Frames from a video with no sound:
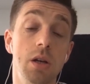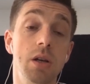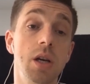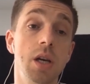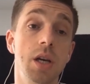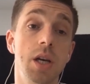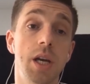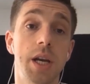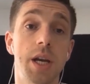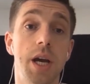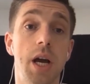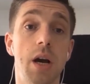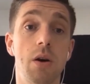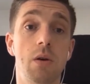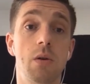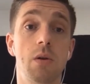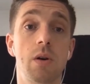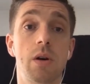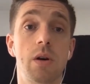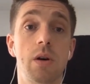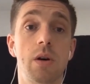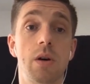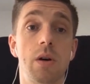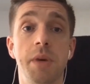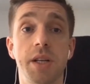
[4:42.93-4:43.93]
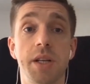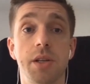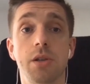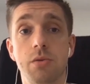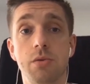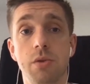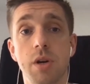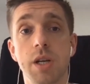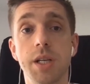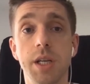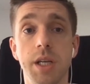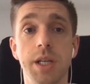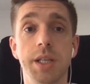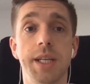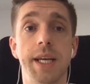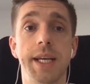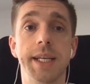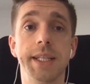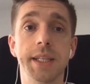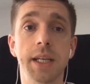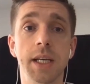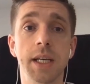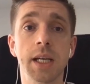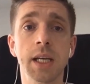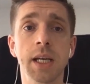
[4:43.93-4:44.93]
are looking at our meta
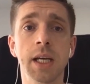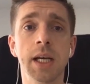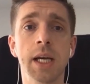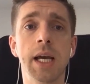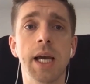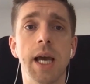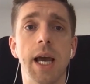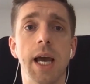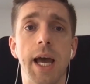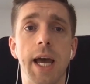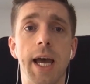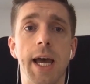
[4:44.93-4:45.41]
trading data.